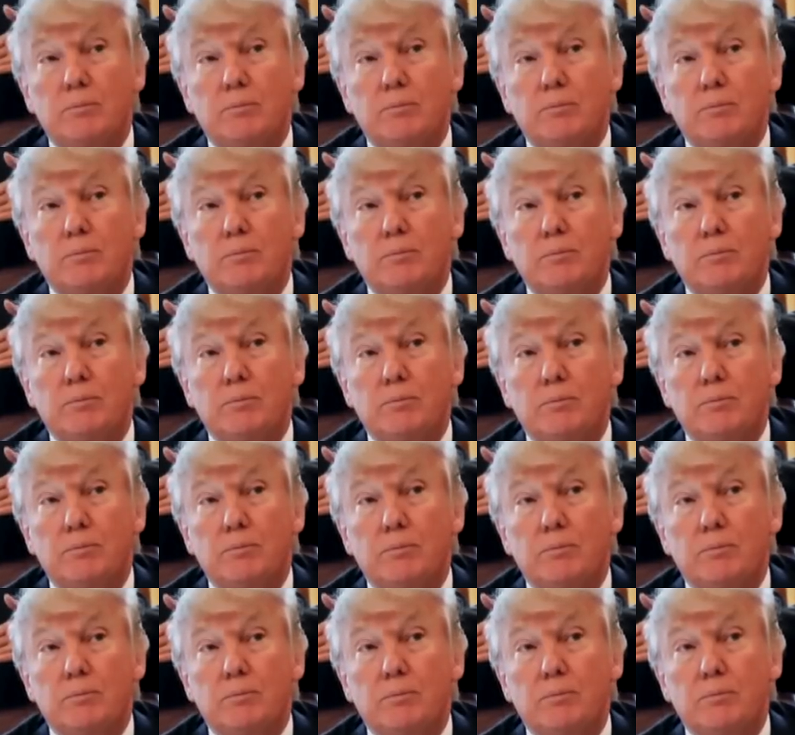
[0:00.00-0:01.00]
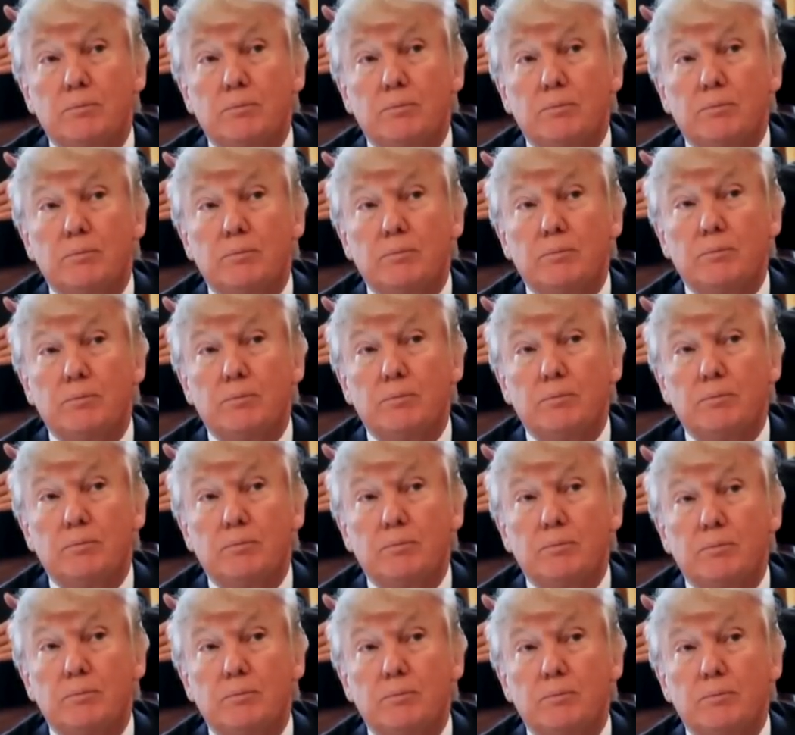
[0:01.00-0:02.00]

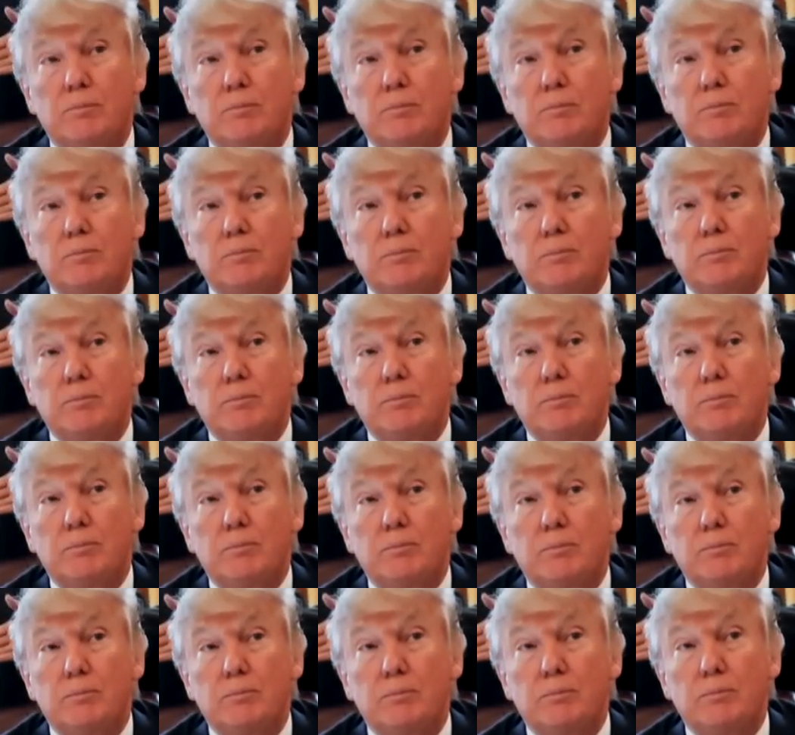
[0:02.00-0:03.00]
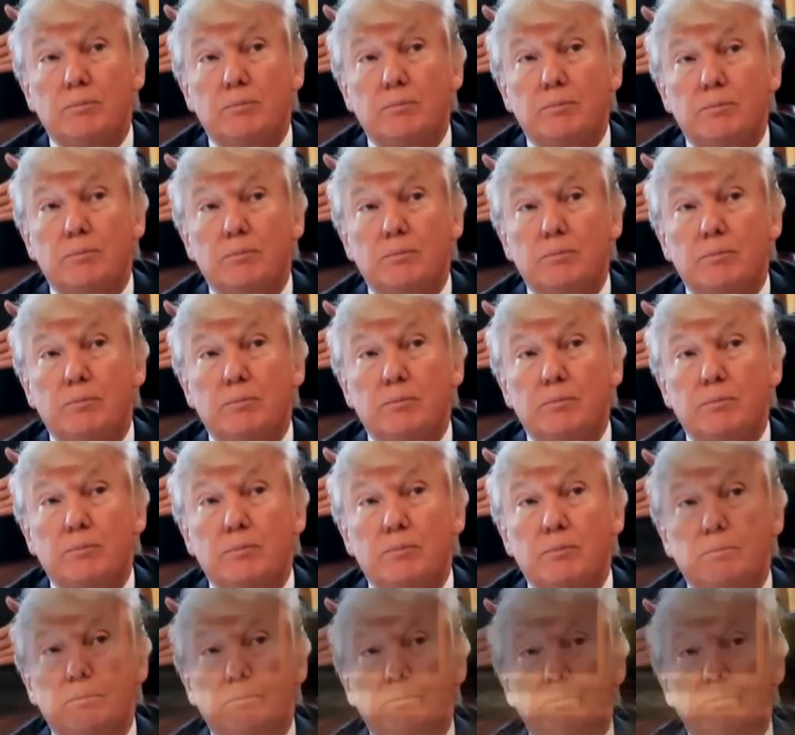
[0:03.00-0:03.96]
No words are spoken by the person on screen.